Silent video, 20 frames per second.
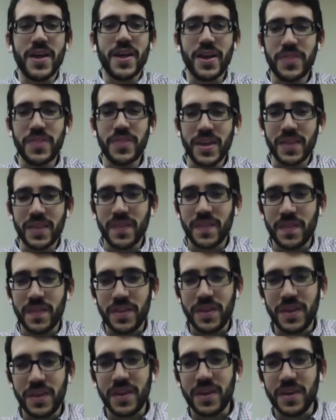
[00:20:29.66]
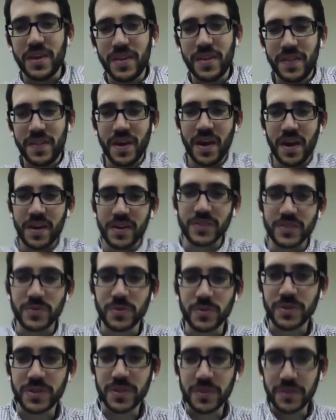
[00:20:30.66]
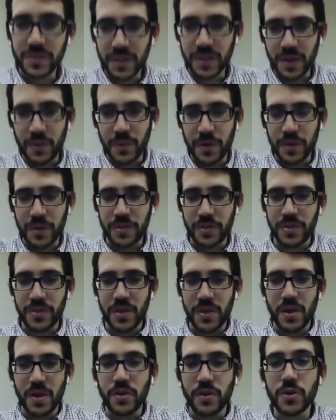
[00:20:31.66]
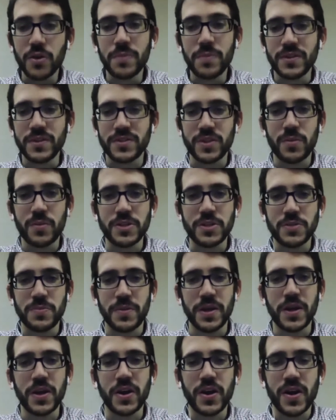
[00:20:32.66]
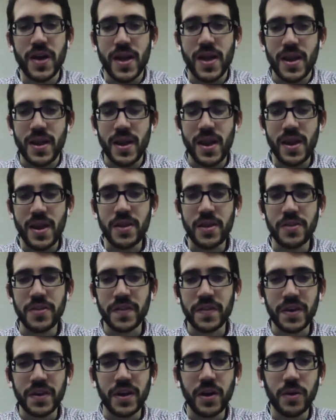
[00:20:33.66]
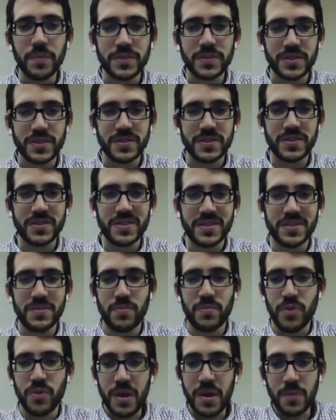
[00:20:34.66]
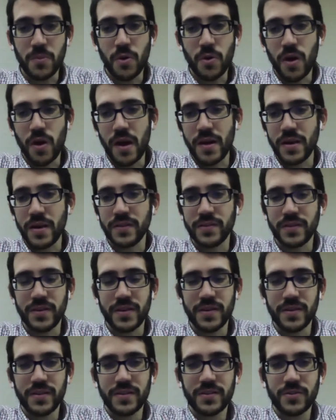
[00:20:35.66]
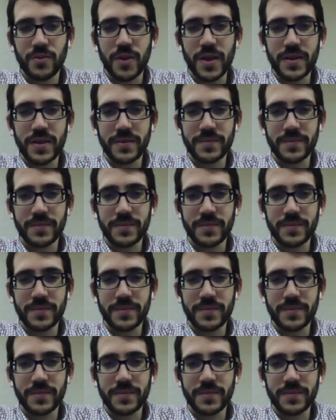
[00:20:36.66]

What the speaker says: think that the audience we're still dealing with could be so much bigger, and anything that helps bring more audience in is great.